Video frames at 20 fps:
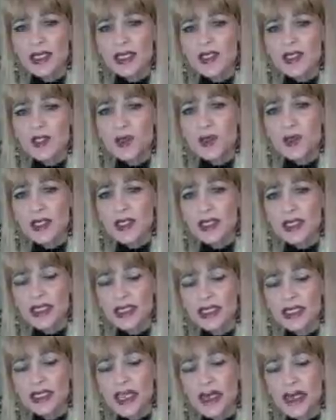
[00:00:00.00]
The
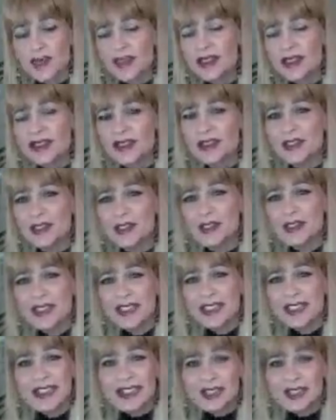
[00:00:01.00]
good
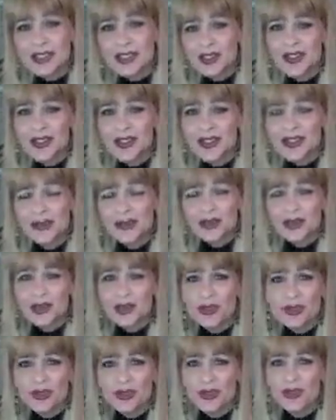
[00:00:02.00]
thing is you're getting them to
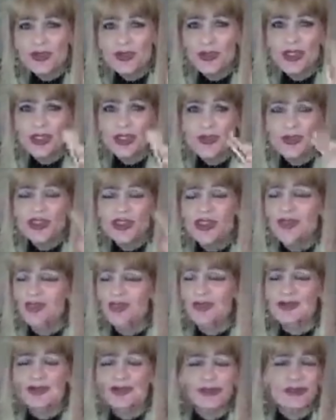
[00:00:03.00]
use Rejuvenate, which is